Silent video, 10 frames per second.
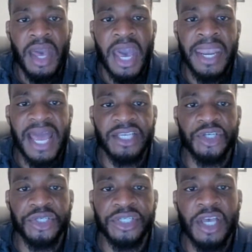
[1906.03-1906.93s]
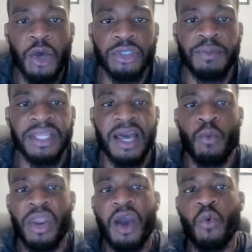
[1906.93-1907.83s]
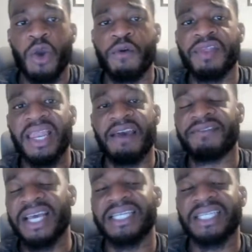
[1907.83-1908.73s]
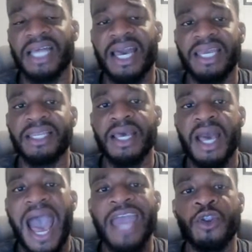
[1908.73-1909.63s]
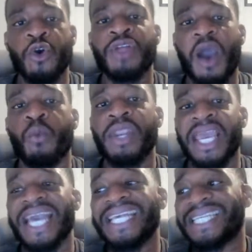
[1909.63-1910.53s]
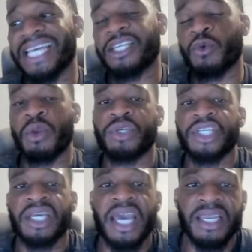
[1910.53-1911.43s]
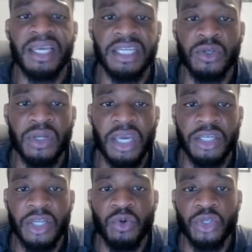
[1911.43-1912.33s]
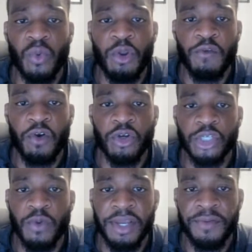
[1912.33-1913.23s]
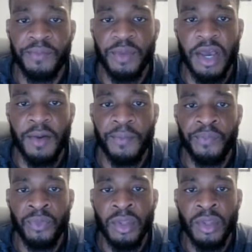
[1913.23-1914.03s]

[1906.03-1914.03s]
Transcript: And that just tells me that when I work with the left hand side, I know that I want to get a sec squared, which again is equal to 1 over cos squared. Yeah.